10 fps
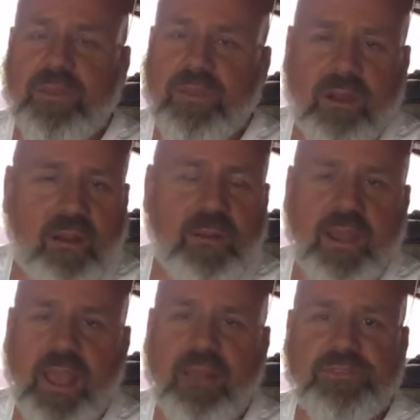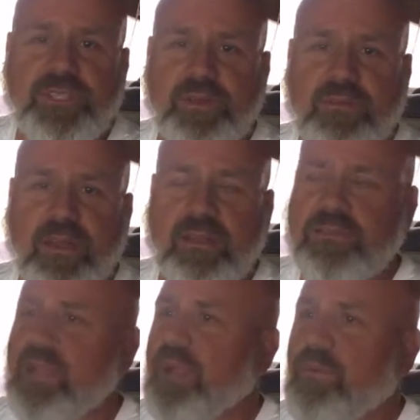you already have children.
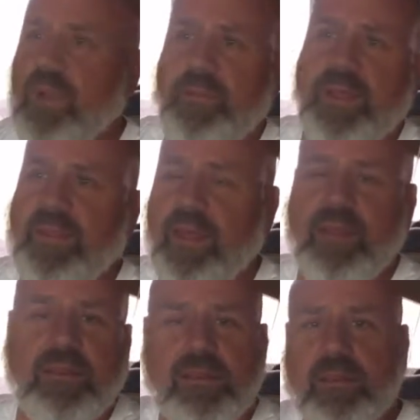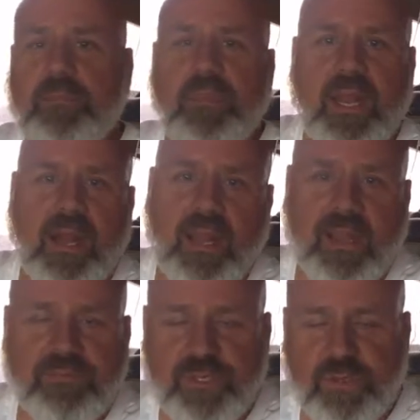It's like women that may not
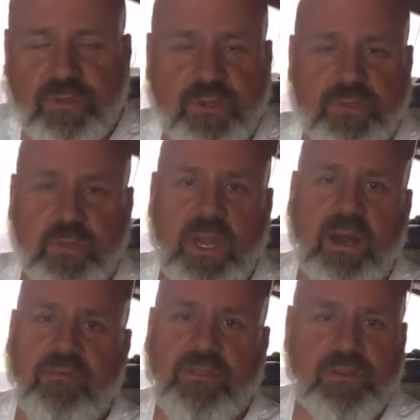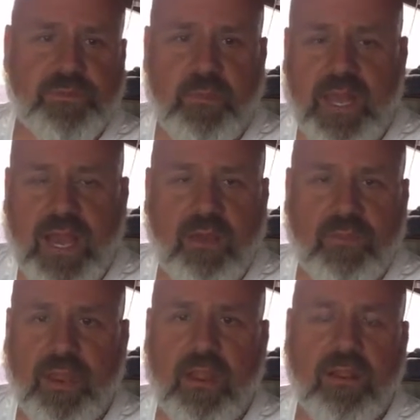have children as well. If there's men
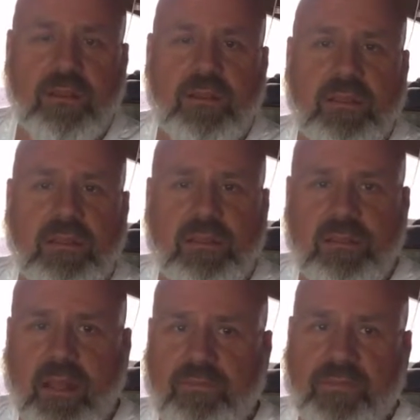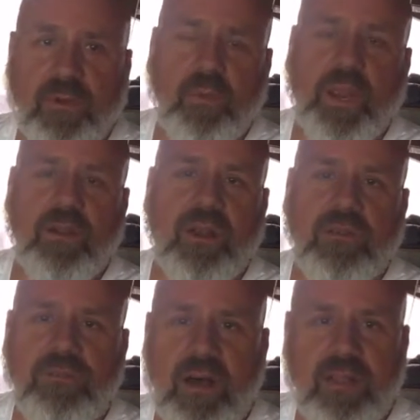out there that feel weird
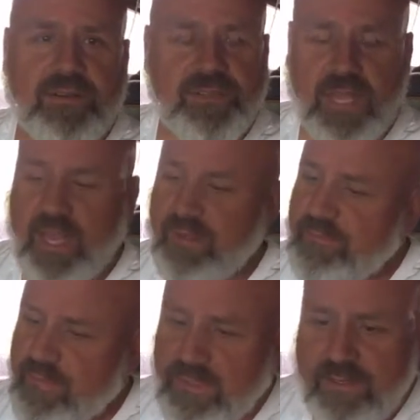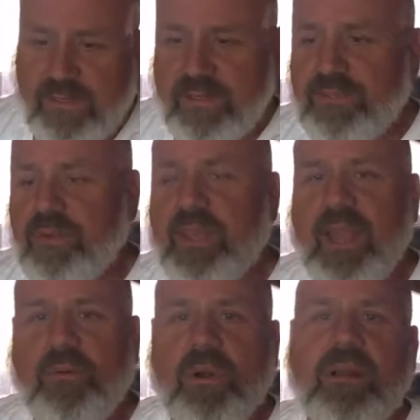on Father's Day, it's
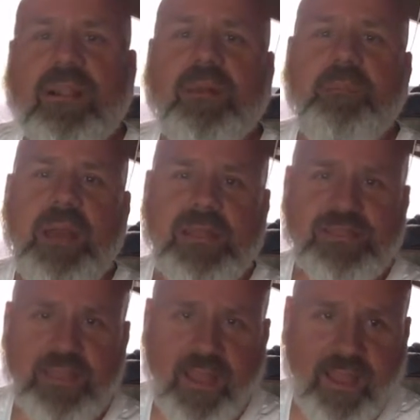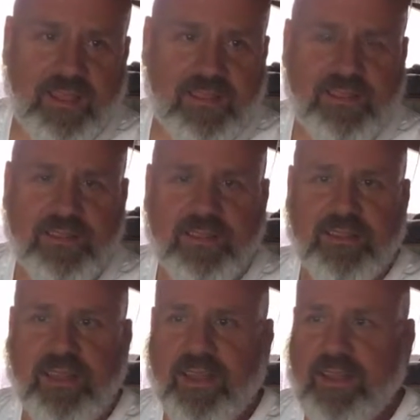okay. We'll call it Men's Day.
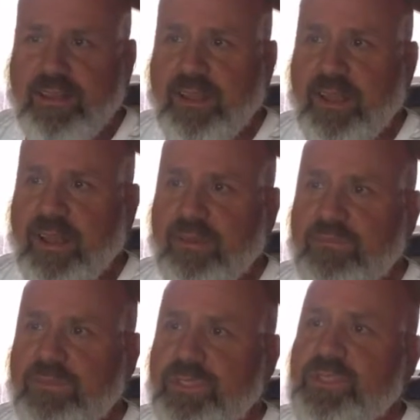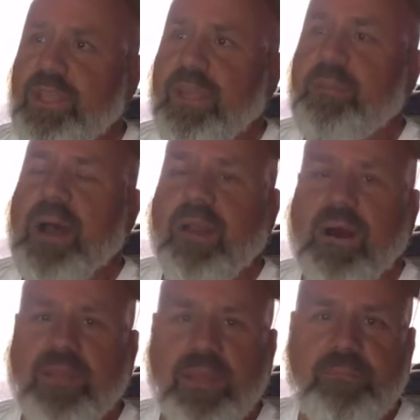And just think about
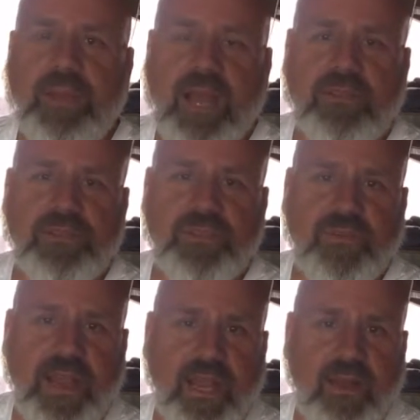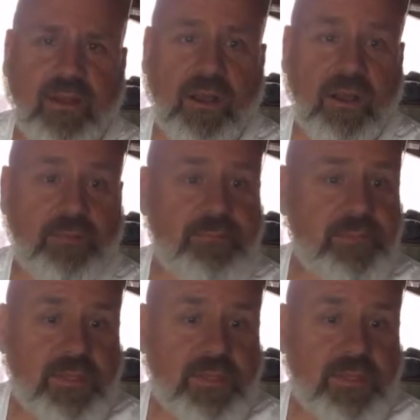all the impact that you've had on